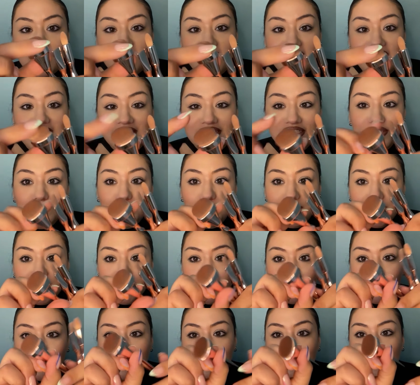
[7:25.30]
This one
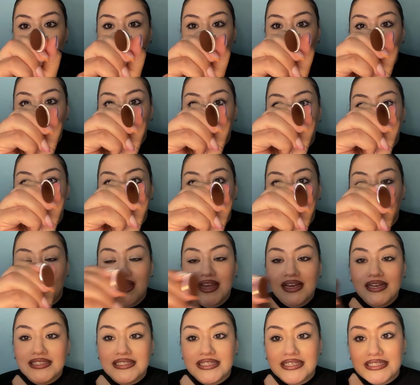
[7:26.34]
really caught my eye
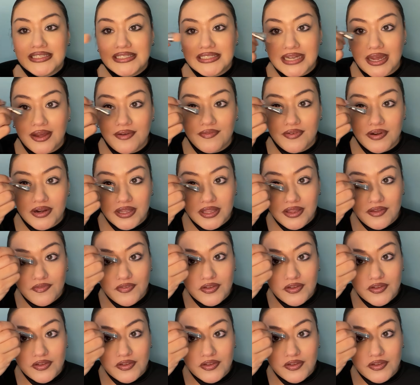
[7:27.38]
because it definitely